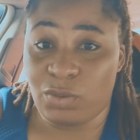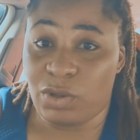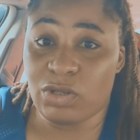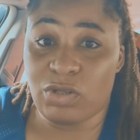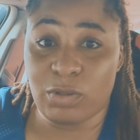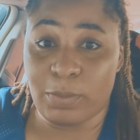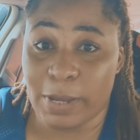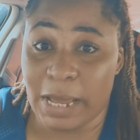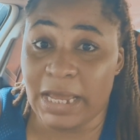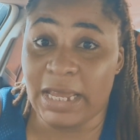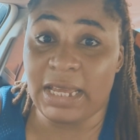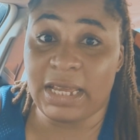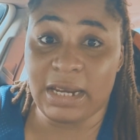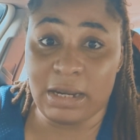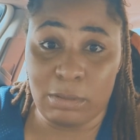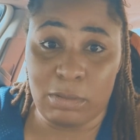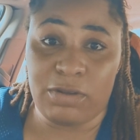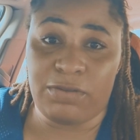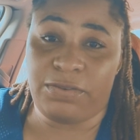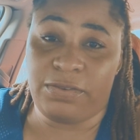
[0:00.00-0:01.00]
to buy a
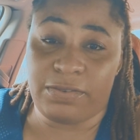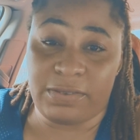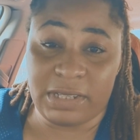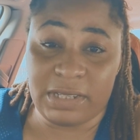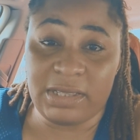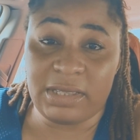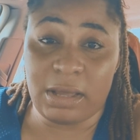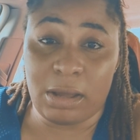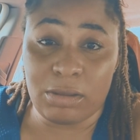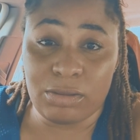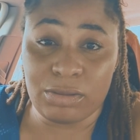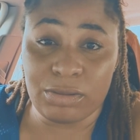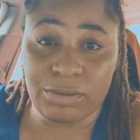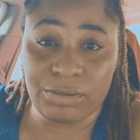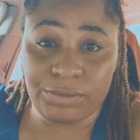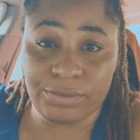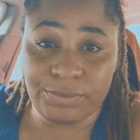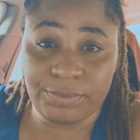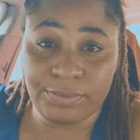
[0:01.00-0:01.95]
cream of 15,000.